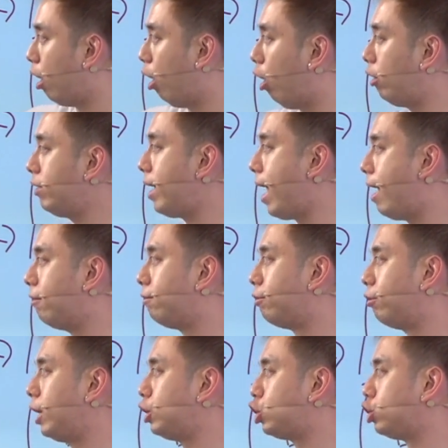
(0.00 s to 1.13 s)
on
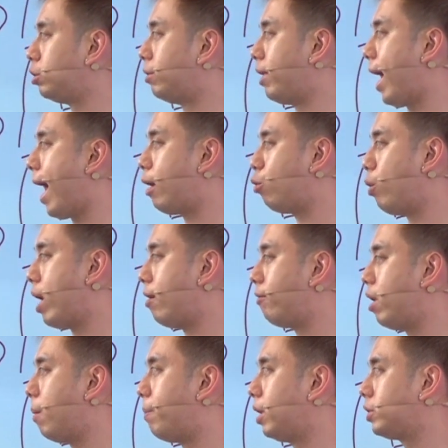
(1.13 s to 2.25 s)
average that
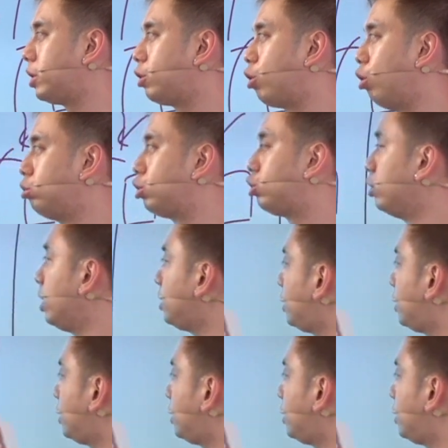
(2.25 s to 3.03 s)
whenever a person goes to this